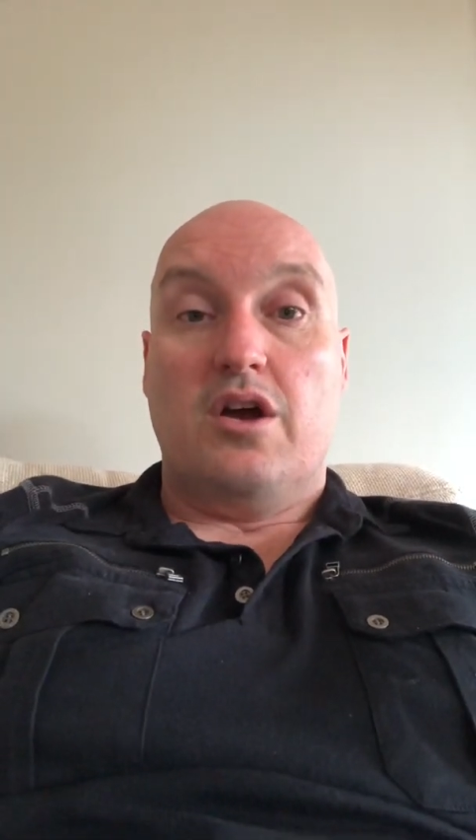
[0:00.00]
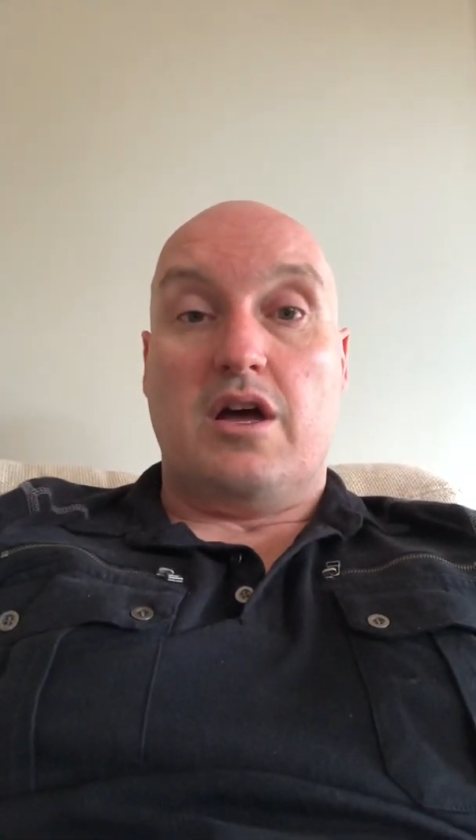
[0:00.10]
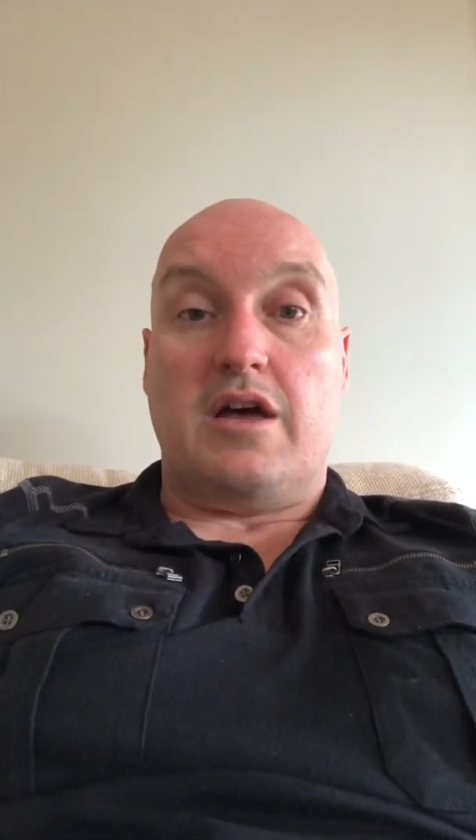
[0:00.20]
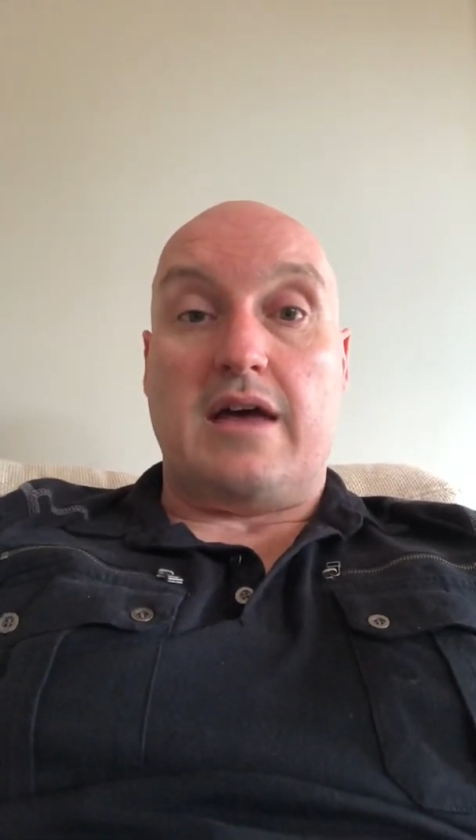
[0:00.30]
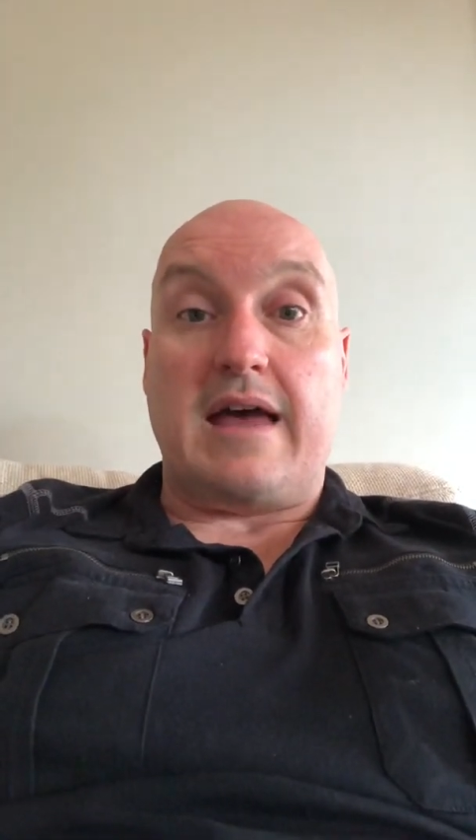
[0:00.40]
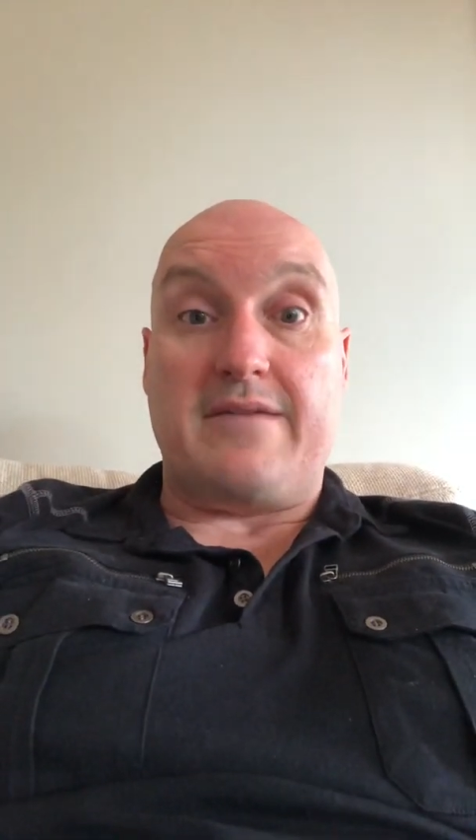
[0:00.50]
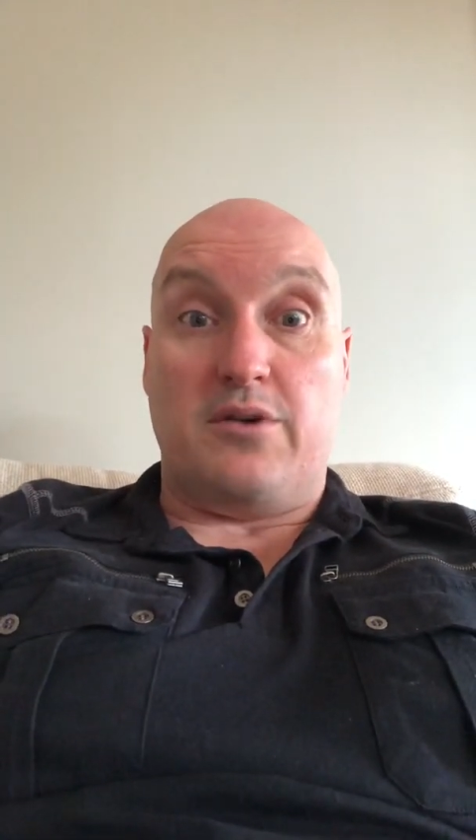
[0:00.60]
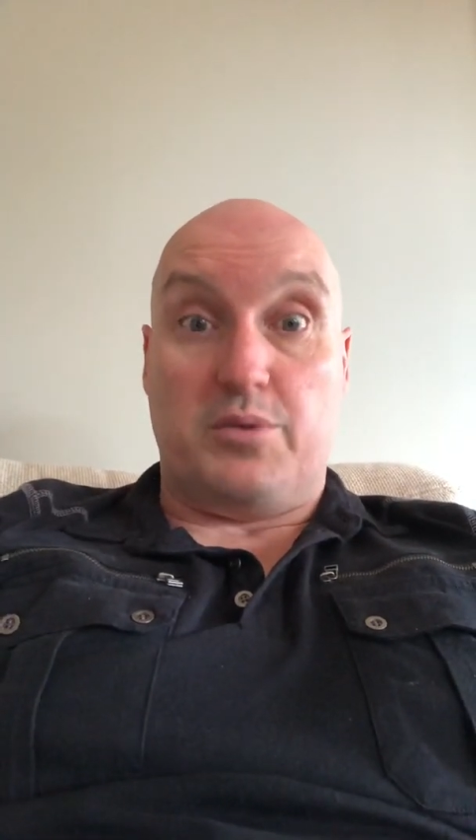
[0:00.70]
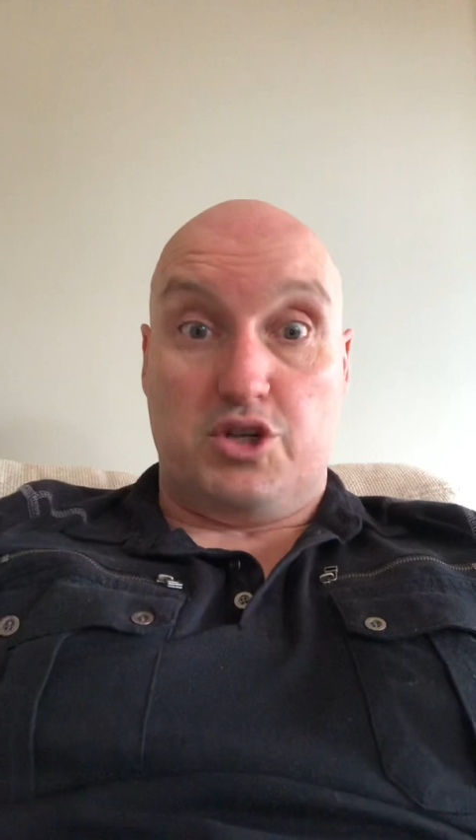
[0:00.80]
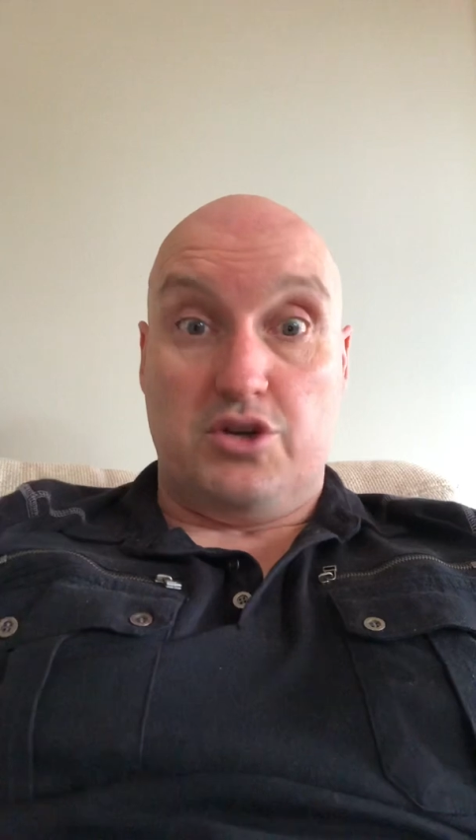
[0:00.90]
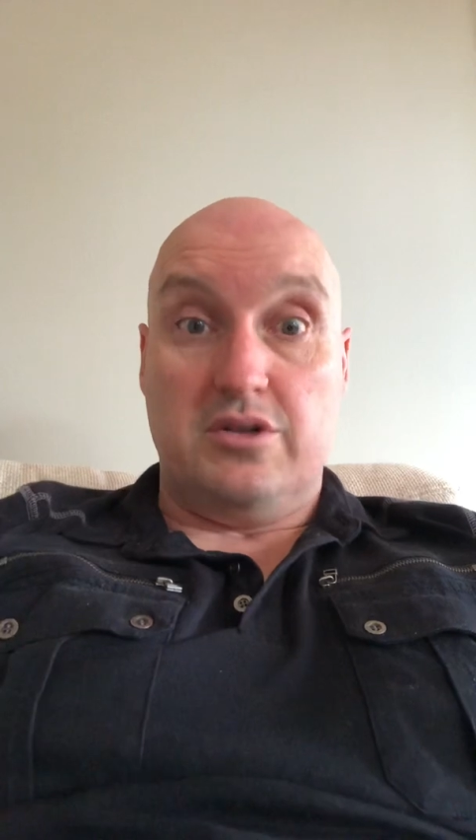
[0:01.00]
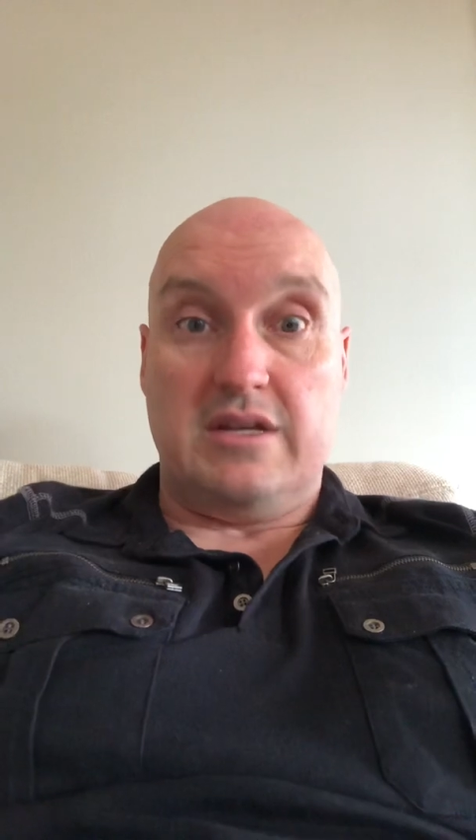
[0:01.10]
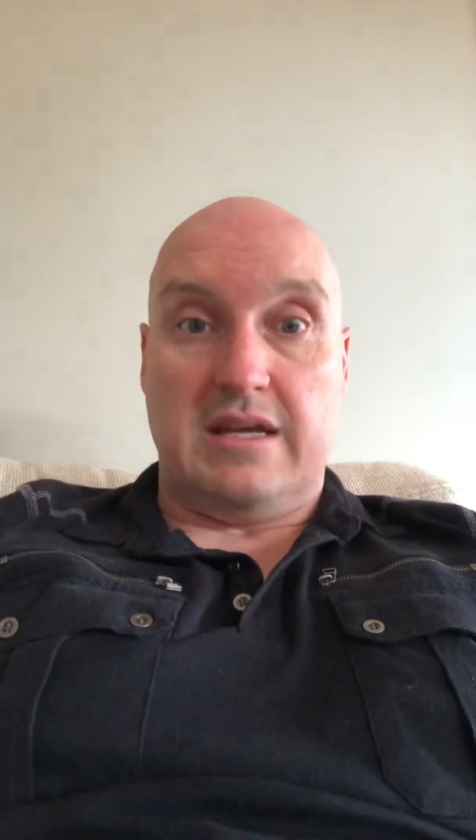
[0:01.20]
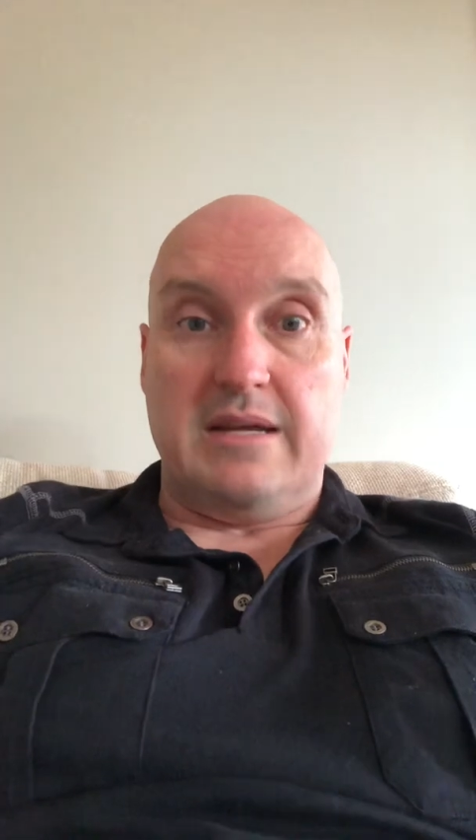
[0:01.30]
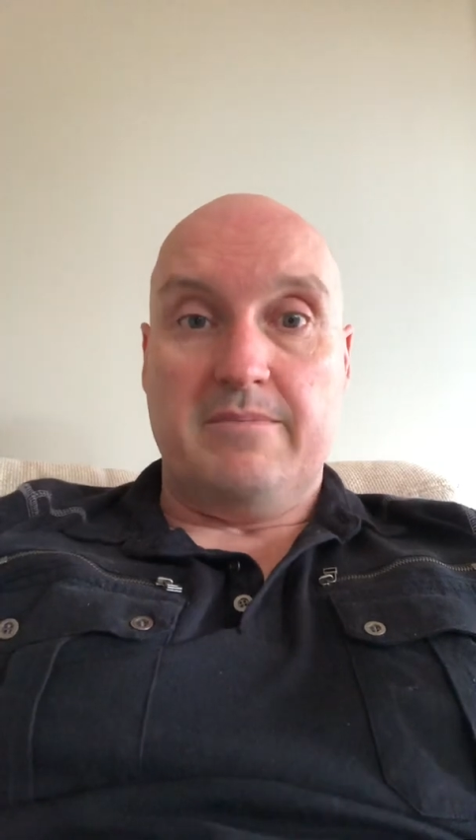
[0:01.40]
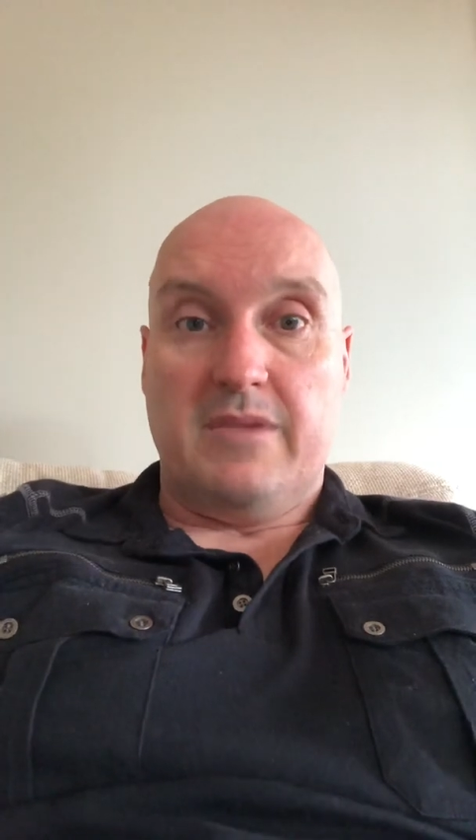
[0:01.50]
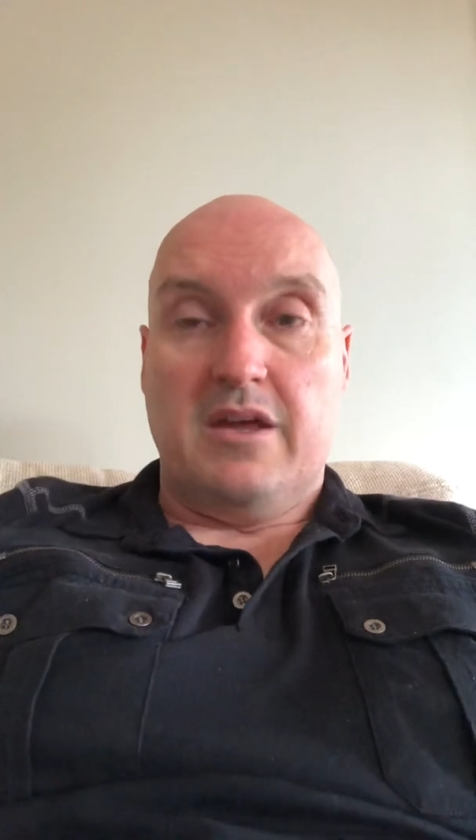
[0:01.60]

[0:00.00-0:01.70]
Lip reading: have an opportunity